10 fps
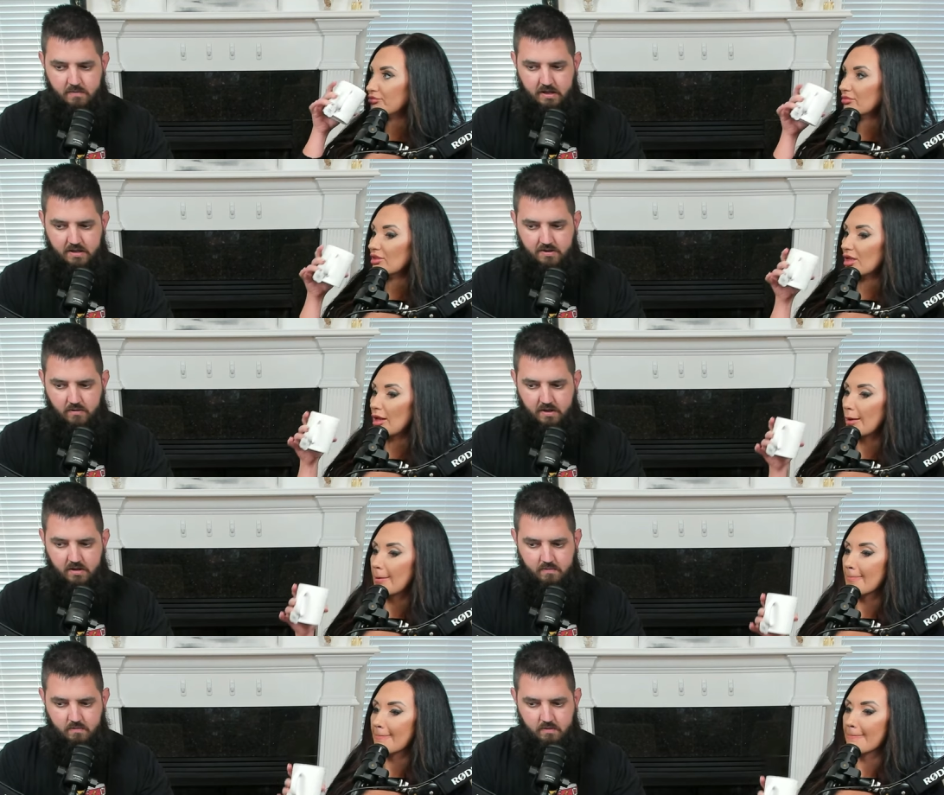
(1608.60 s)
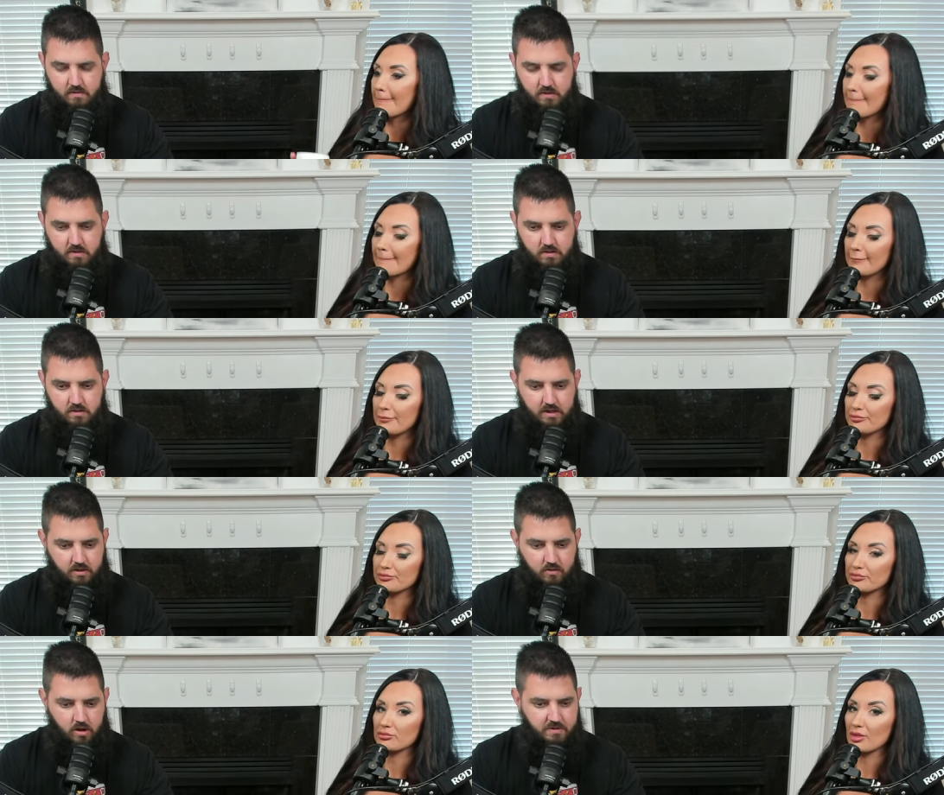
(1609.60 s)
Speaker 1: and it's only in
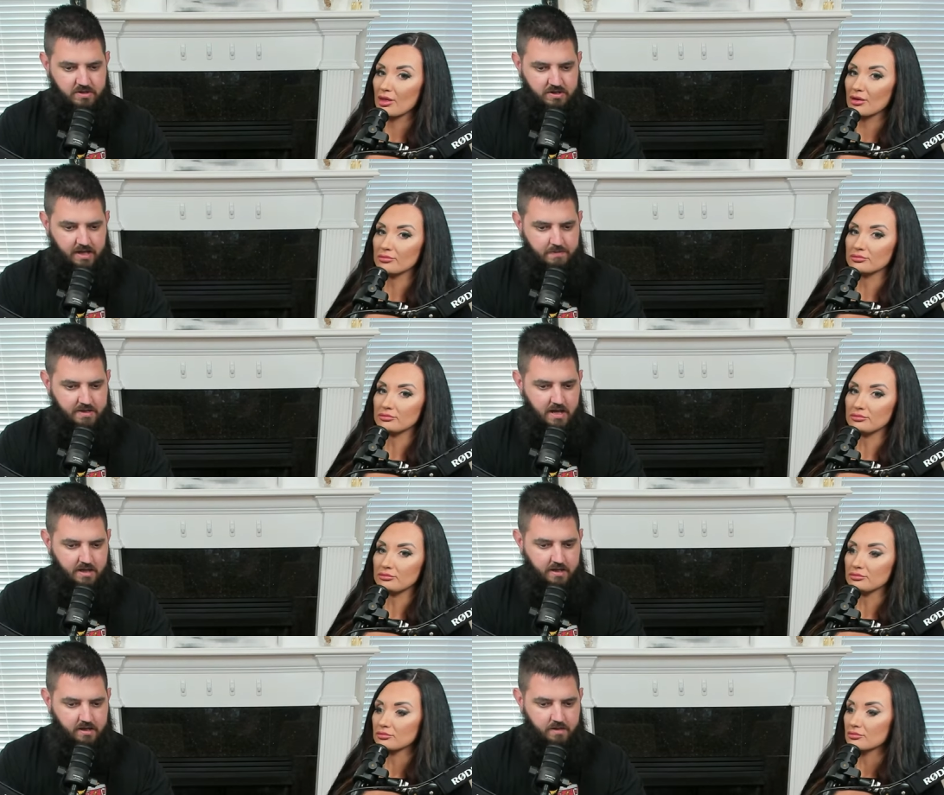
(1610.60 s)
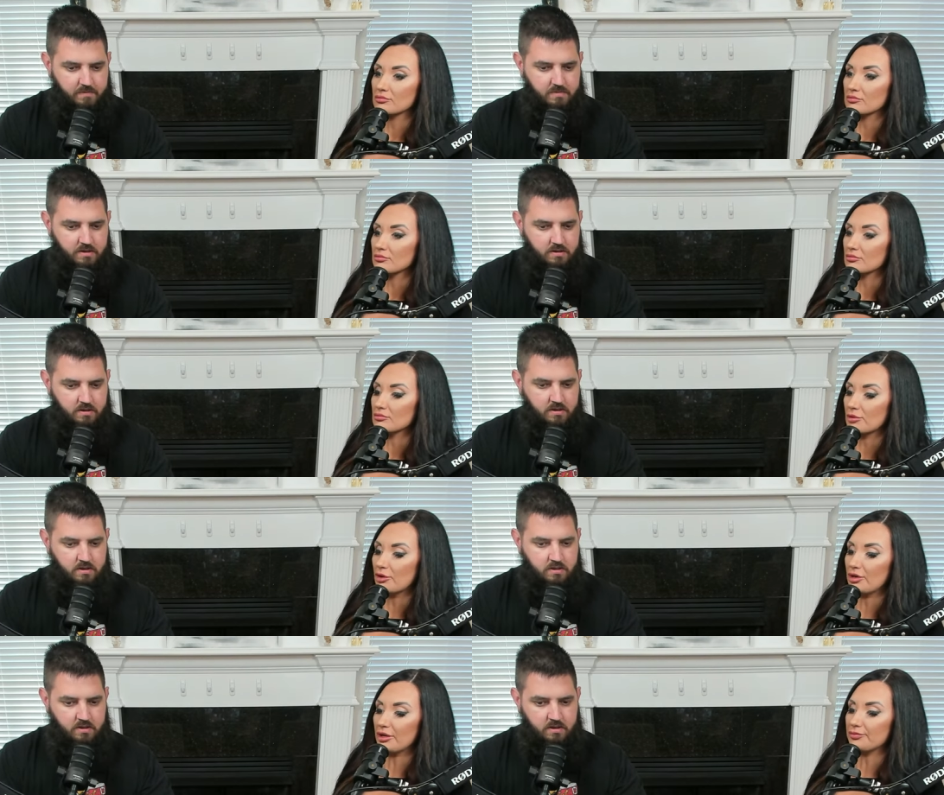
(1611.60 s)
Chrome? It just keeps locking up. No
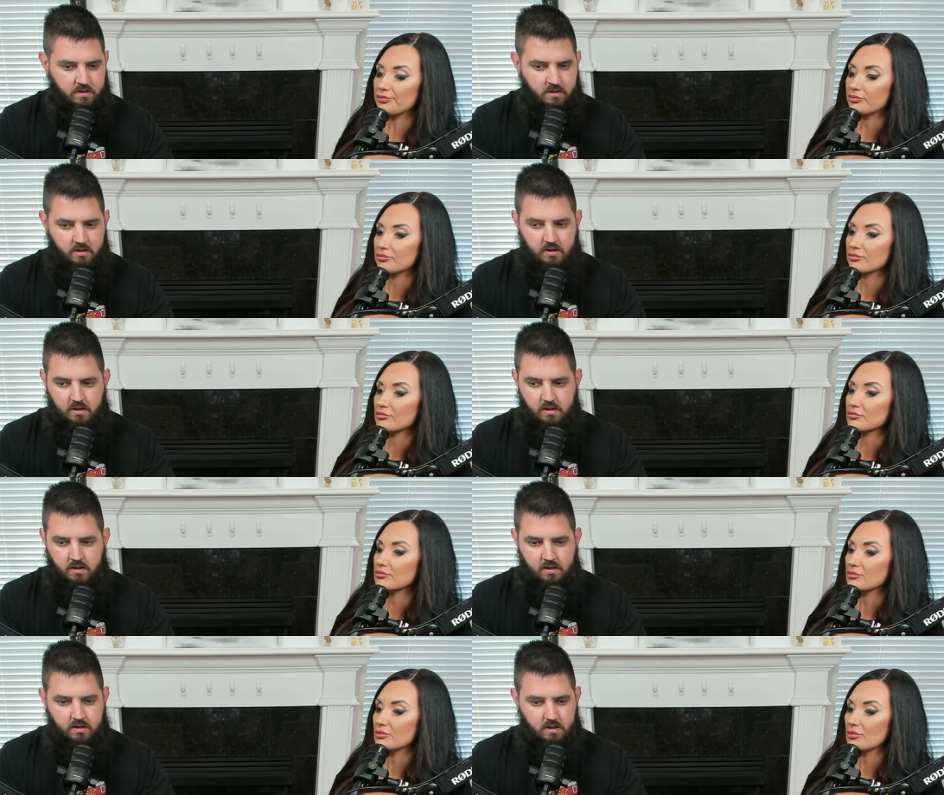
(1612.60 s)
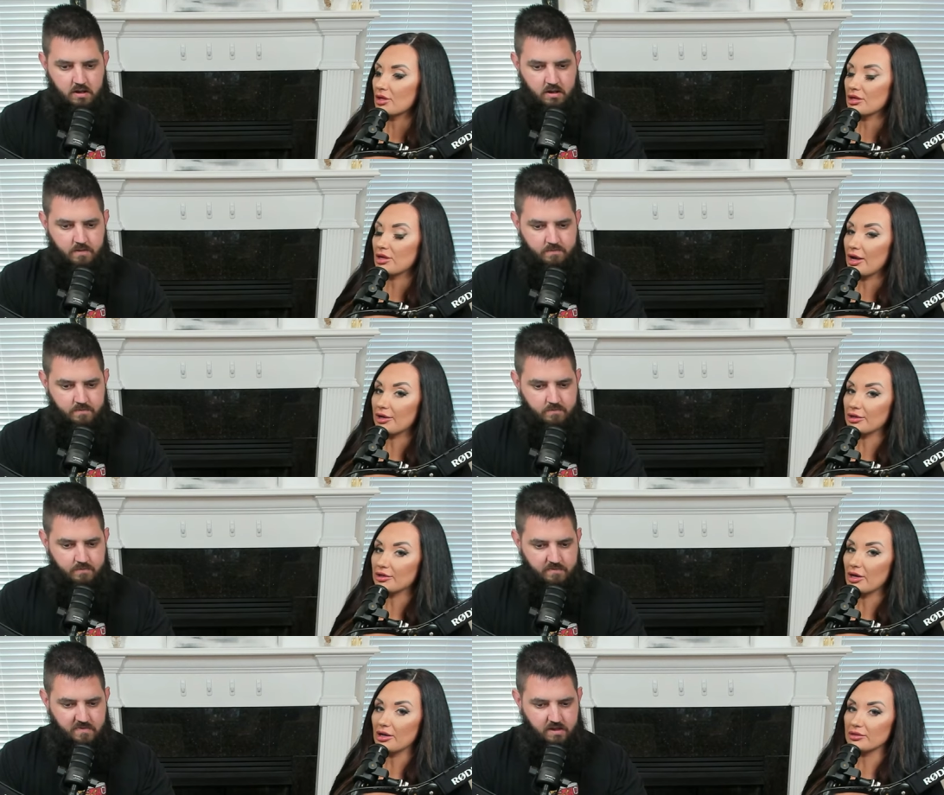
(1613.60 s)
idea. Um, and I
Speaker 2: um, could
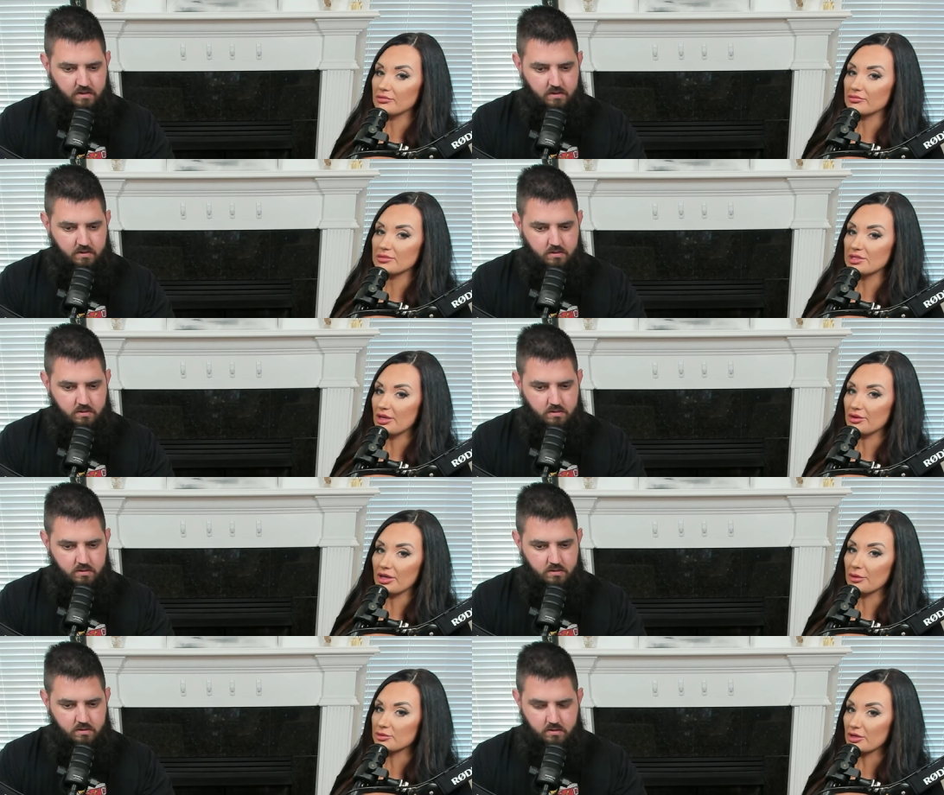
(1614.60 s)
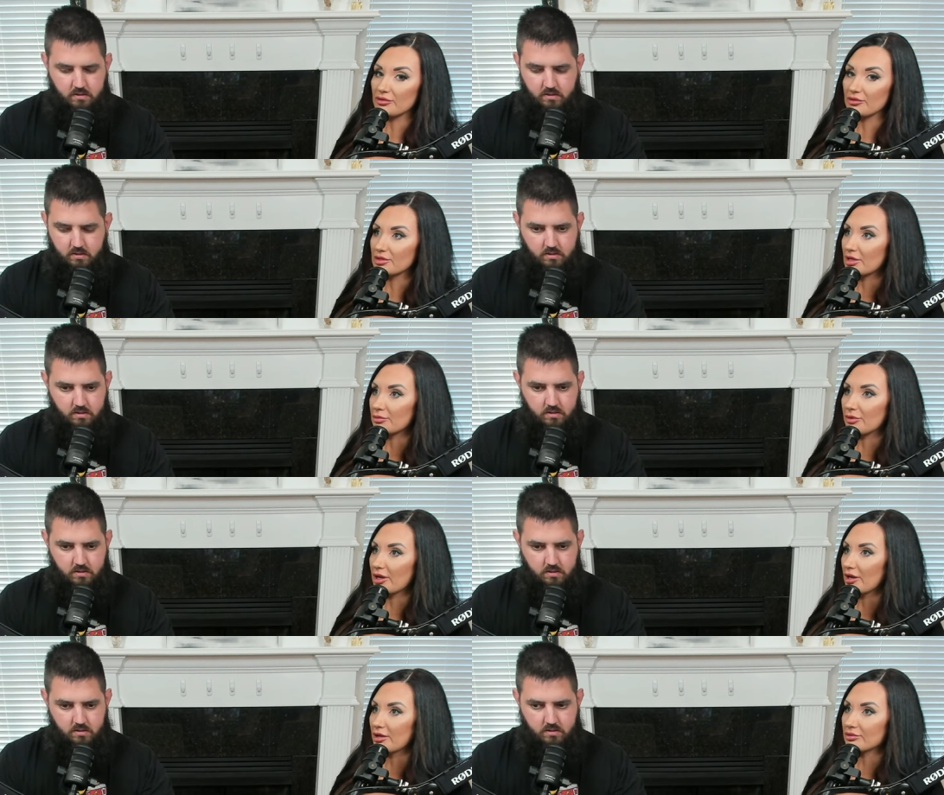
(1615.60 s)
not say their names off of the top of my
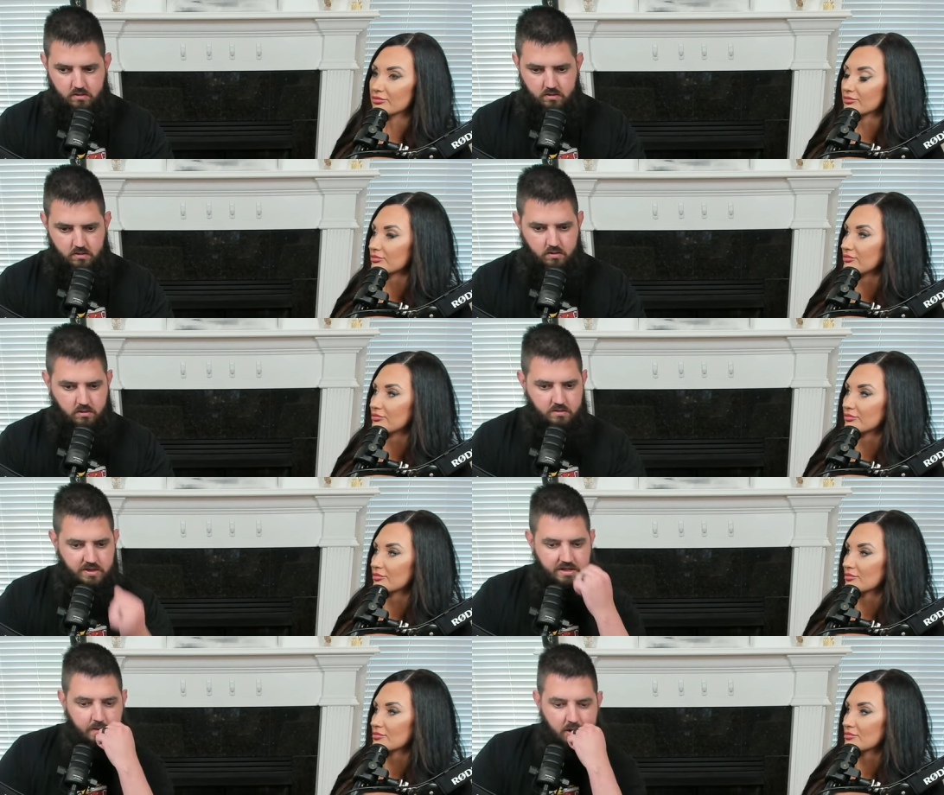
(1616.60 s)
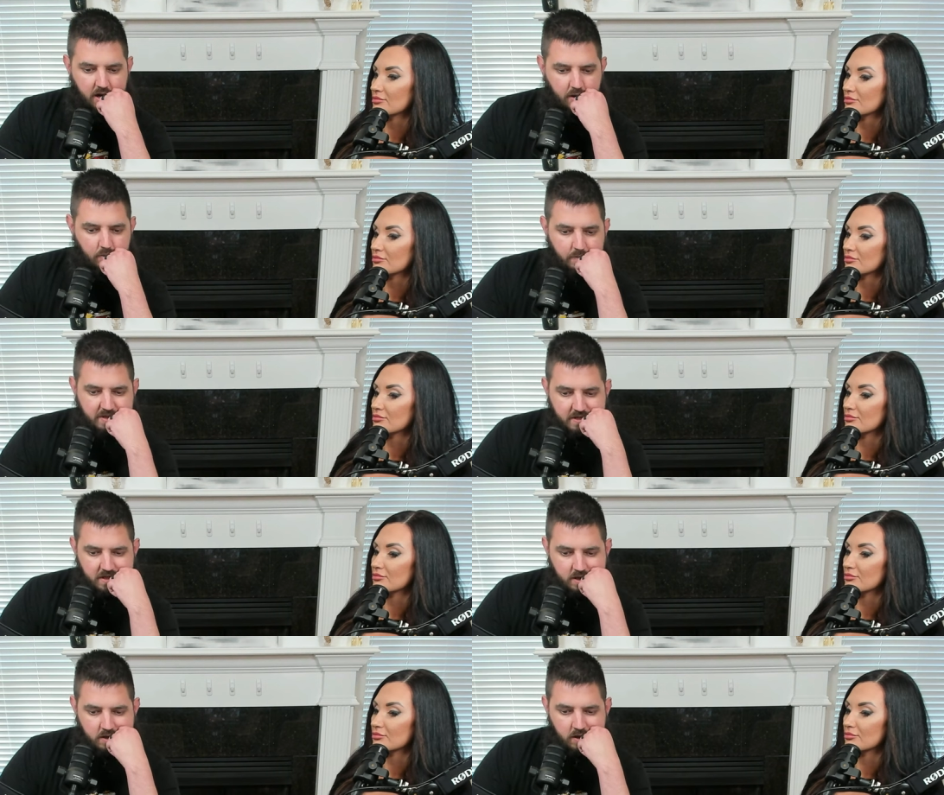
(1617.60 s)
head.
Speaker 1: Jesse Bryant,
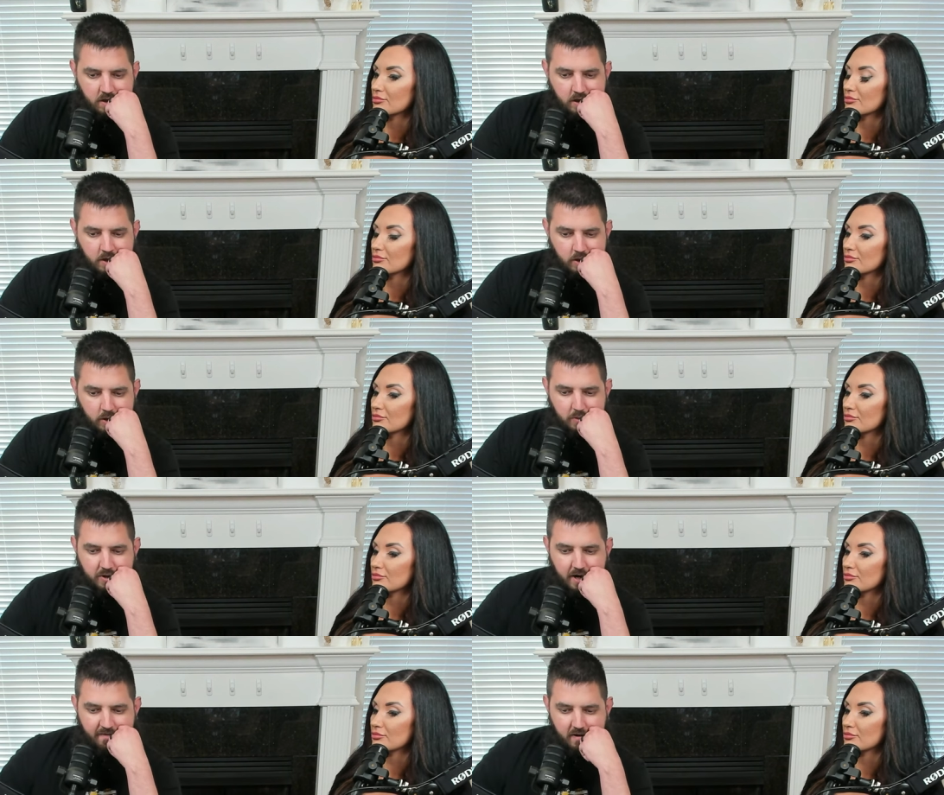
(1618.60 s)
Wilmington, Uber driver.